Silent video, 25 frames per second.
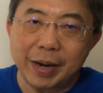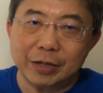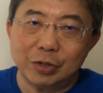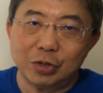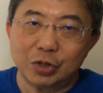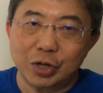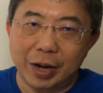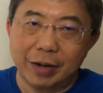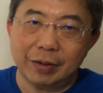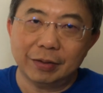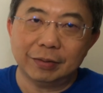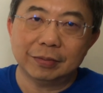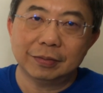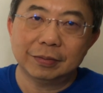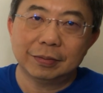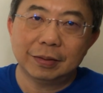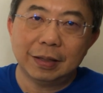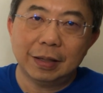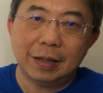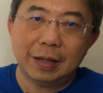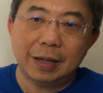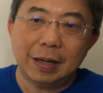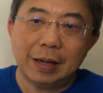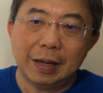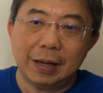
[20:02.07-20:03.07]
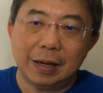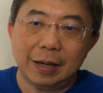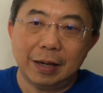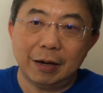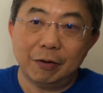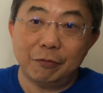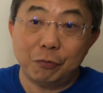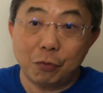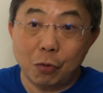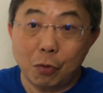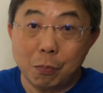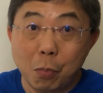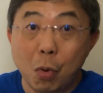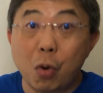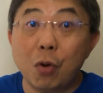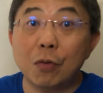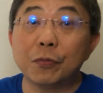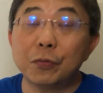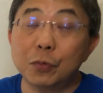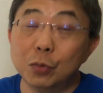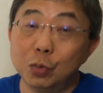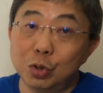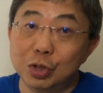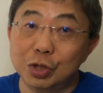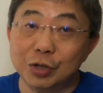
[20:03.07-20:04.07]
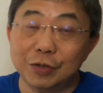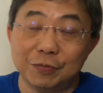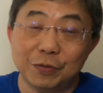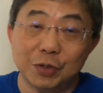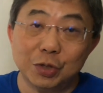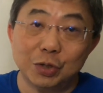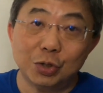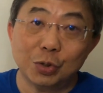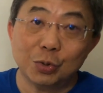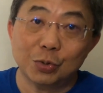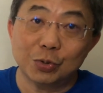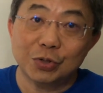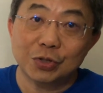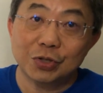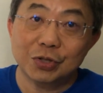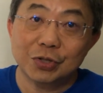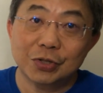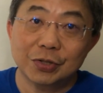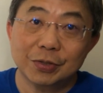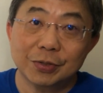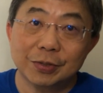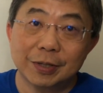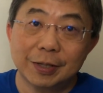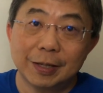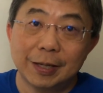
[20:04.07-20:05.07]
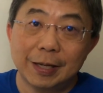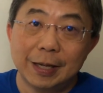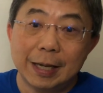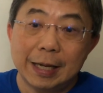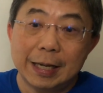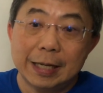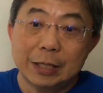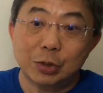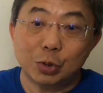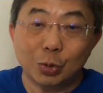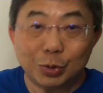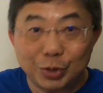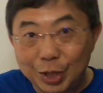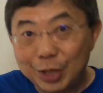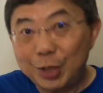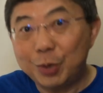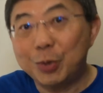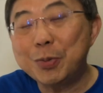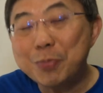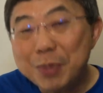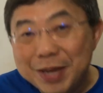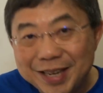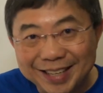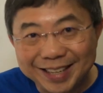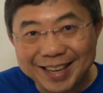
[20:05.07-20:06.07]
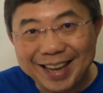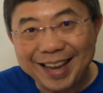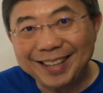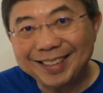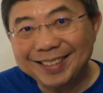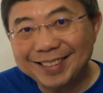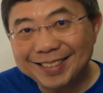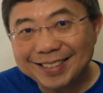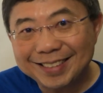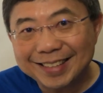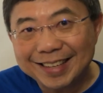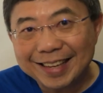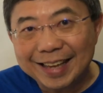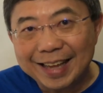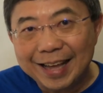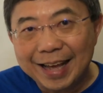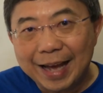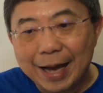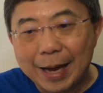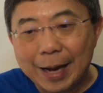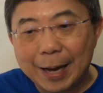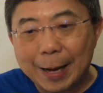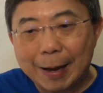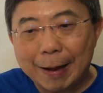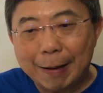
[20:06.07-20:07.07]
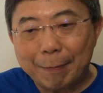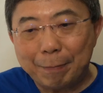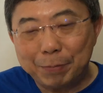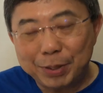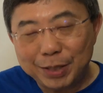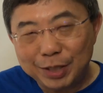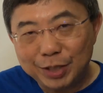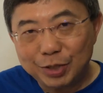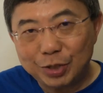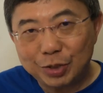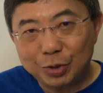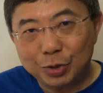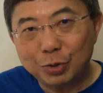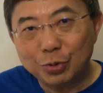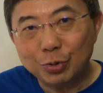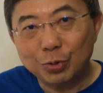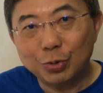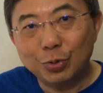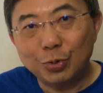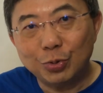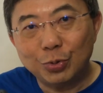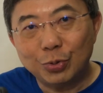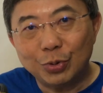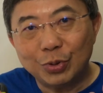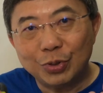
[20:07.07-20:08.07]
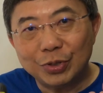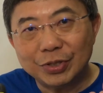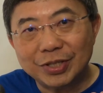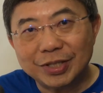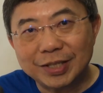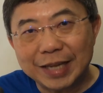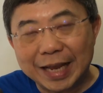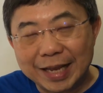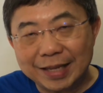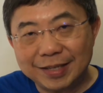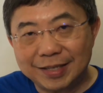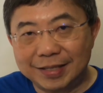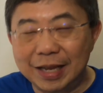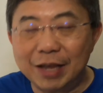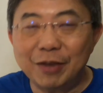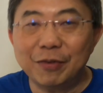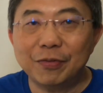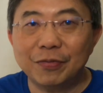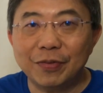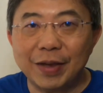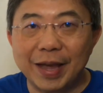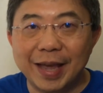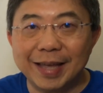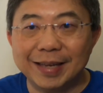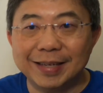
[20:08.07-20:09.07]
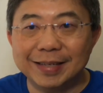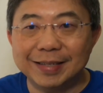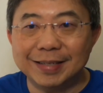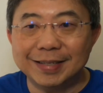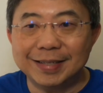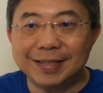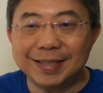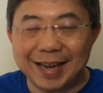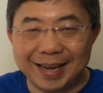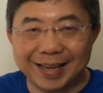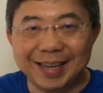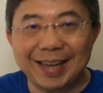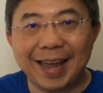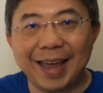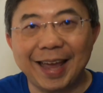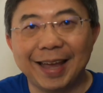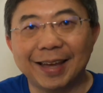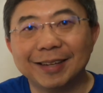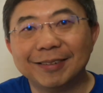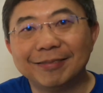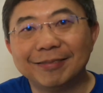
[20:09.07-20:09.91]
channel for more future videos. So till we meet again, please do stay safe and take care.